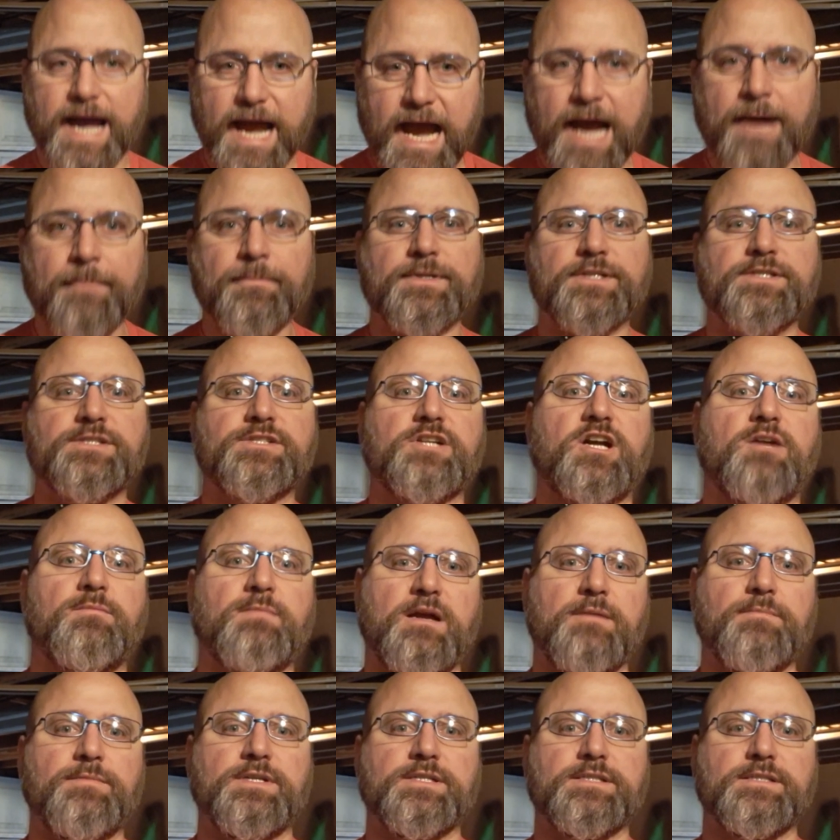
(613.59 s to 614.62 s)
I'm going to start
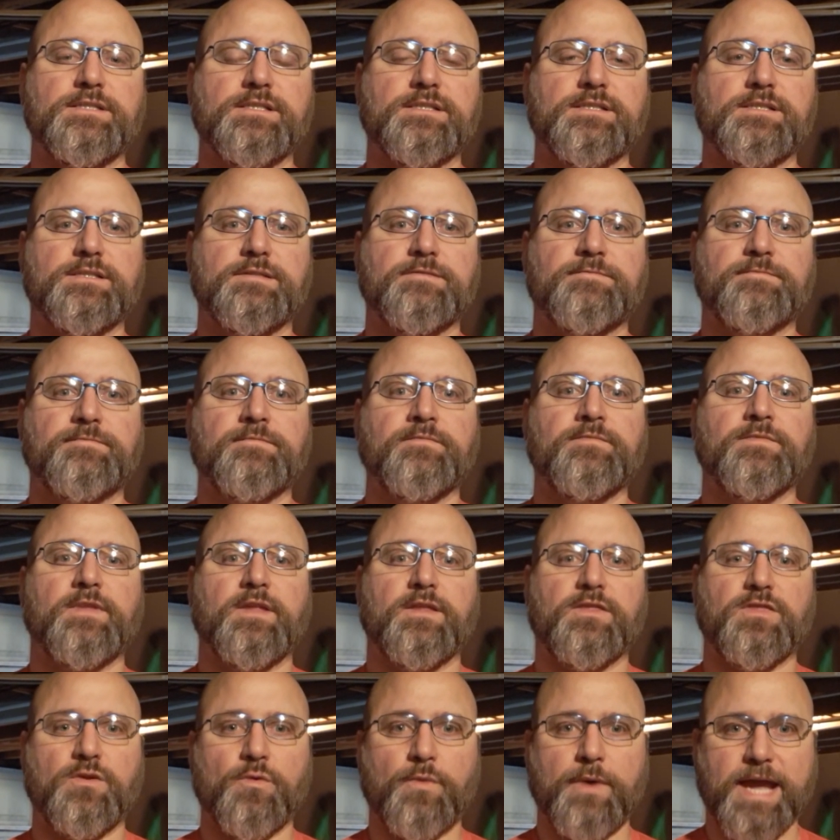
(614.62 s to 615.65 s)
my business
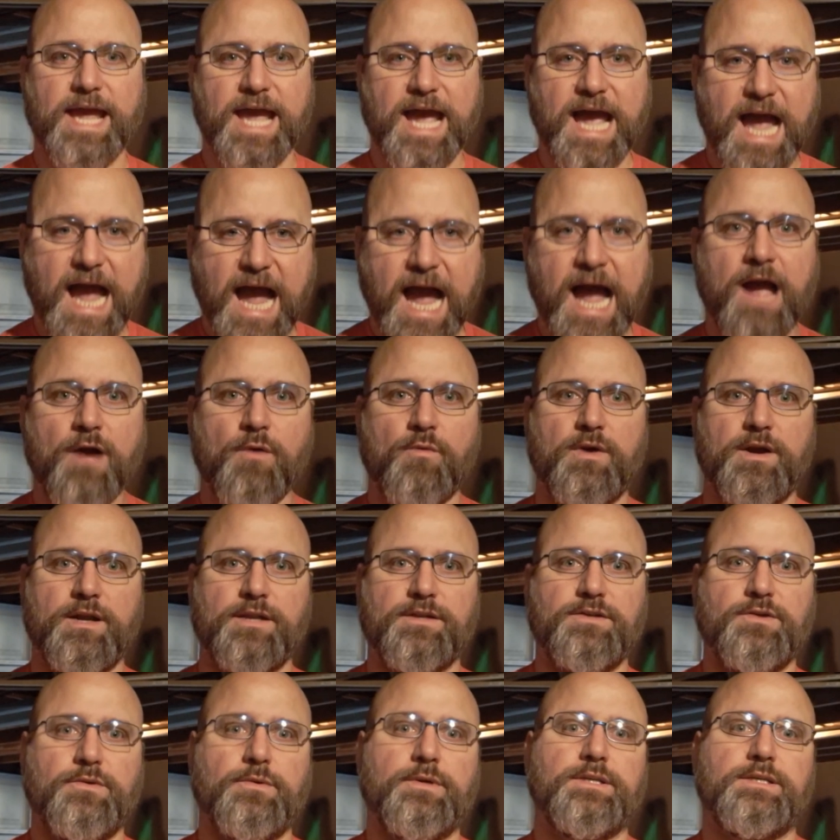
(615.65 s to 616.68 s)
the way I want
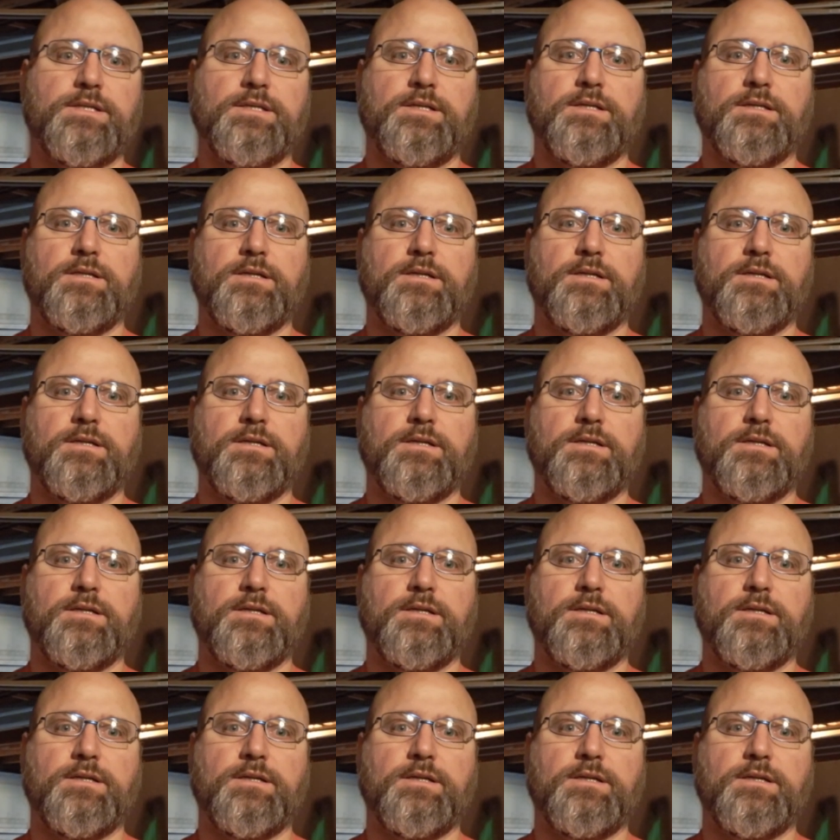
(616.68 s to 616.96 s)
to do it.